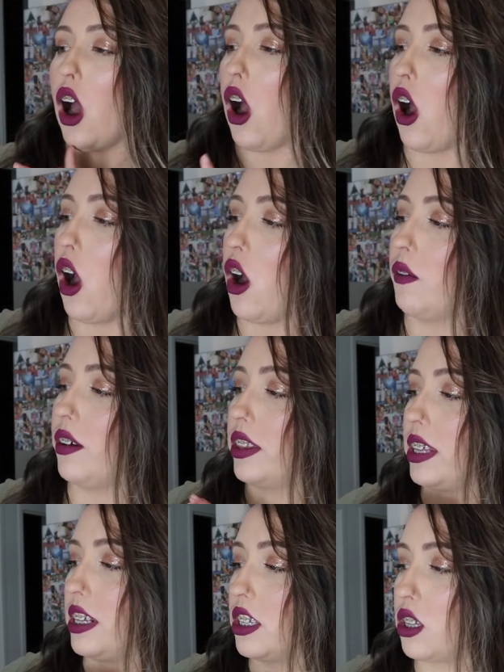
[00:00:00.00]
of
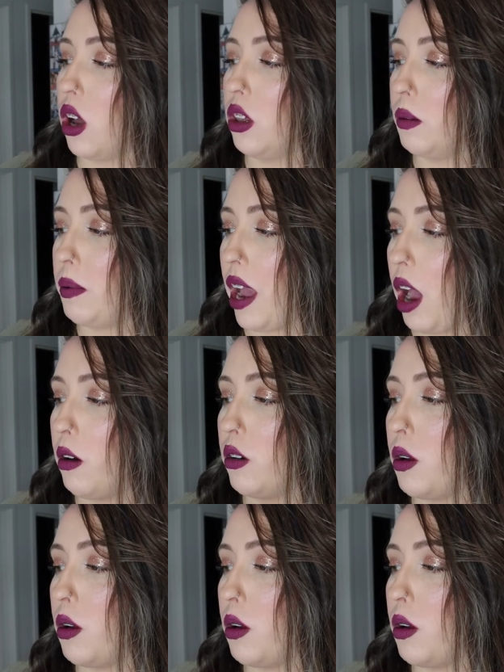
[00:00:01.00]
the solar powered